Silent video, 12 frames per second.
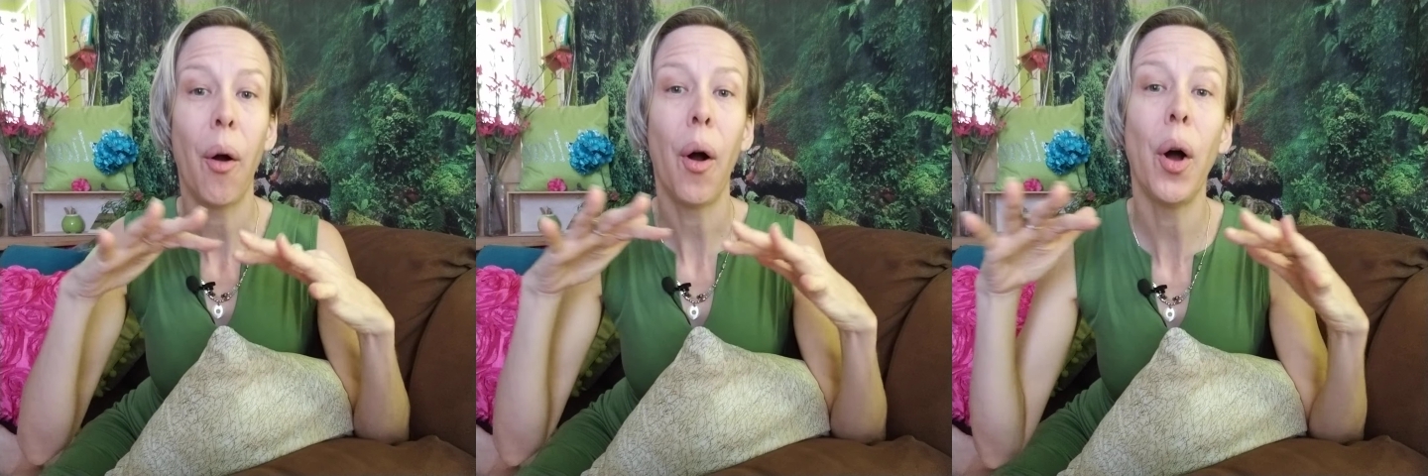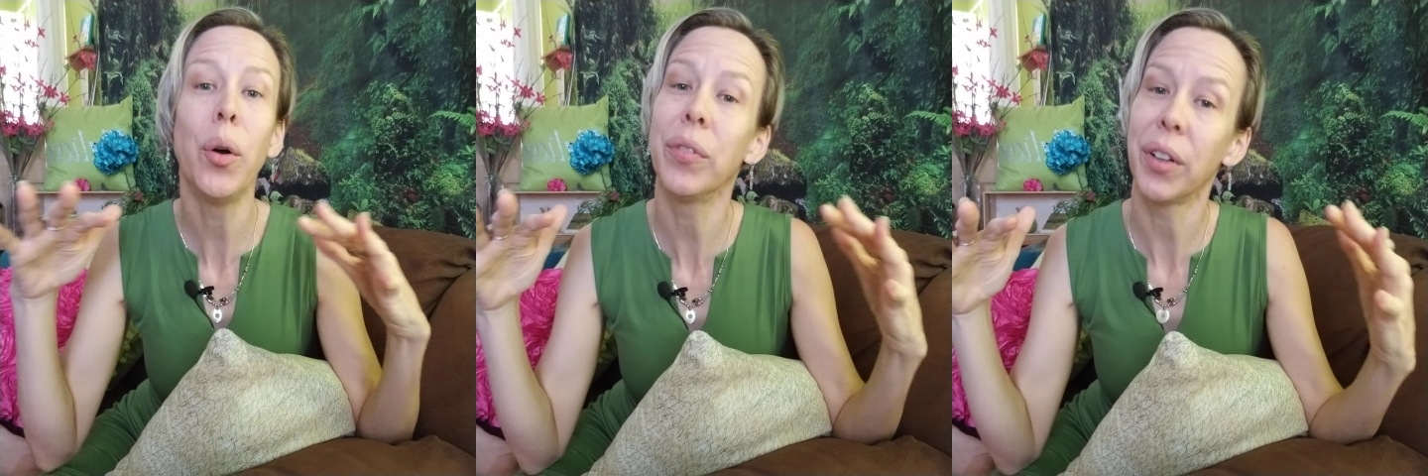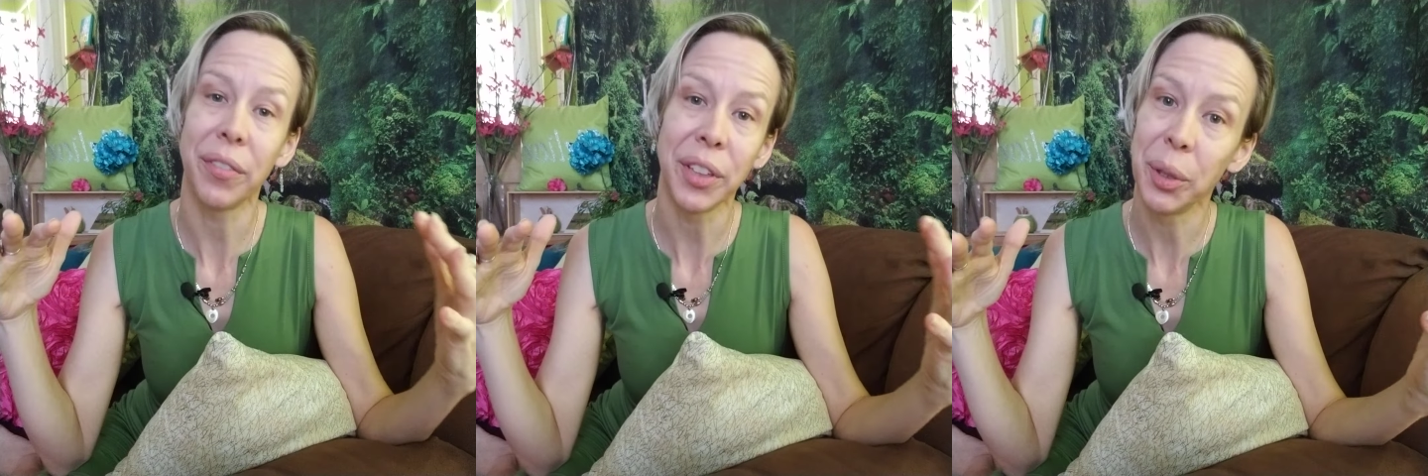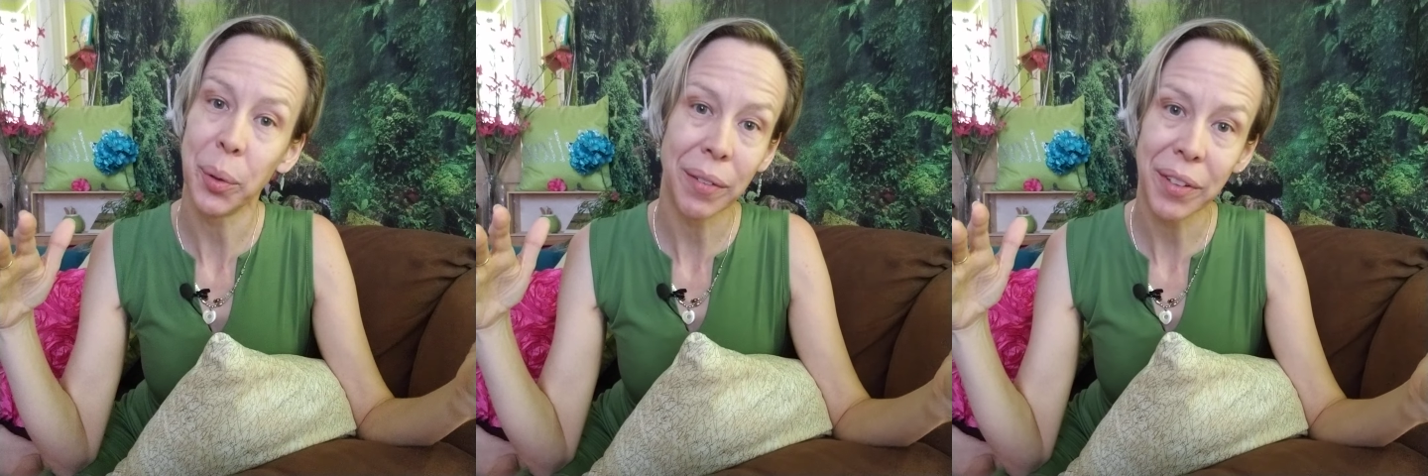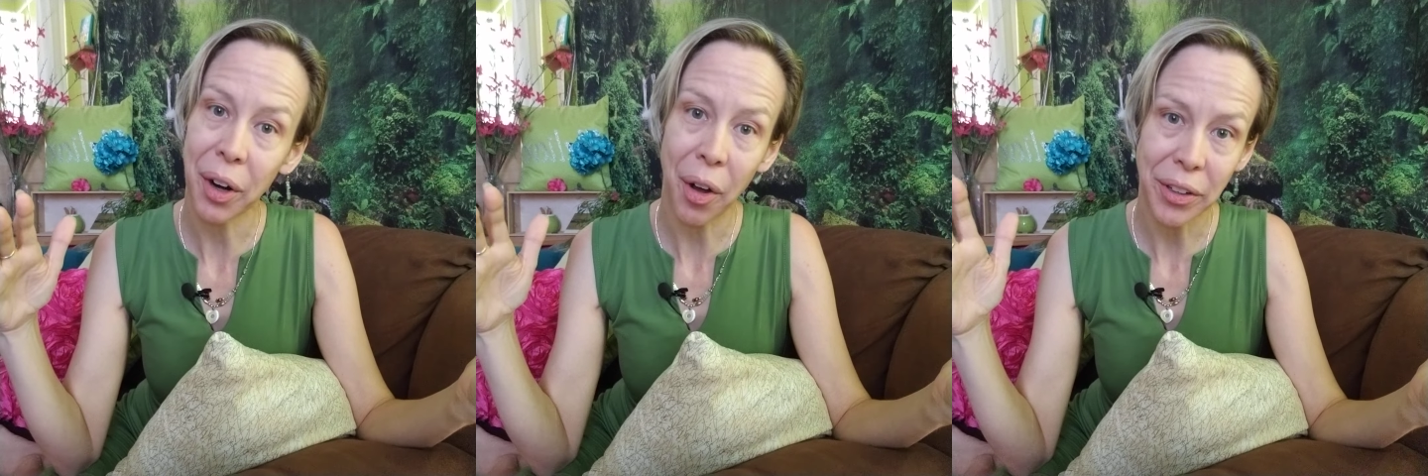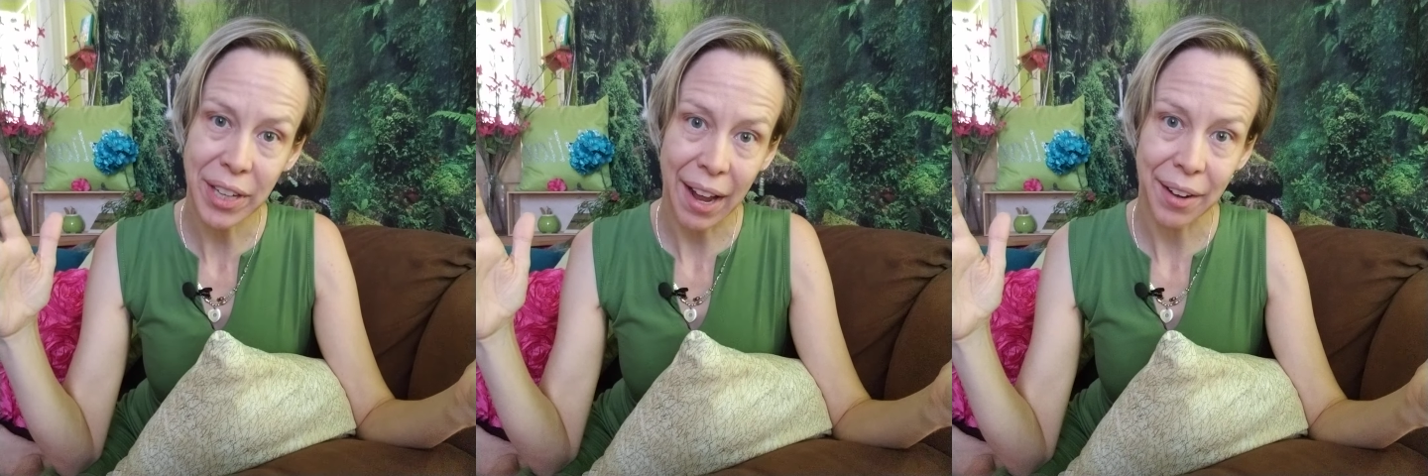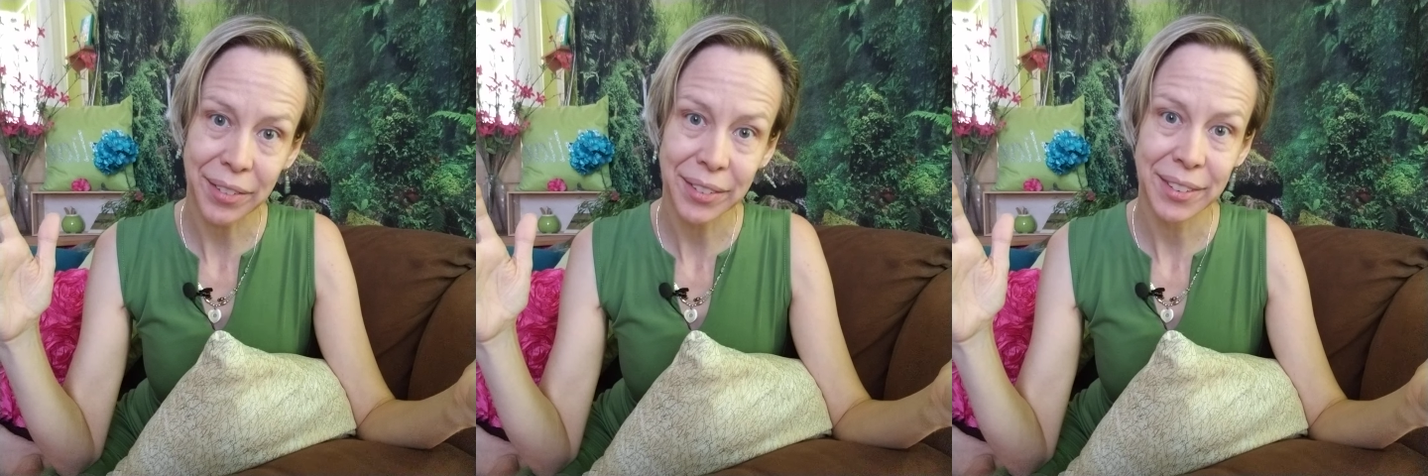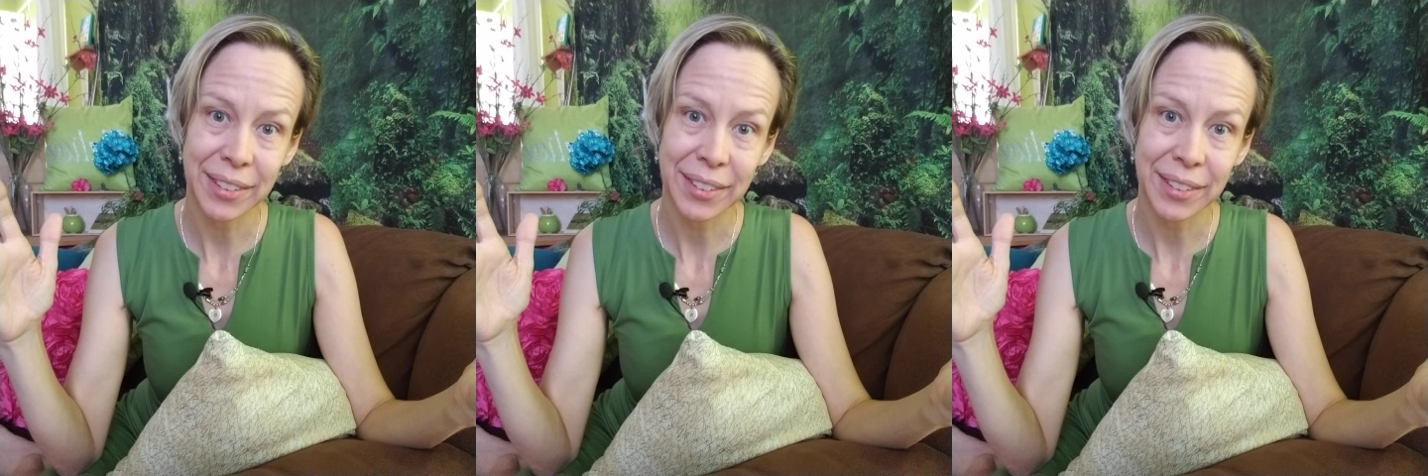overview of it all now,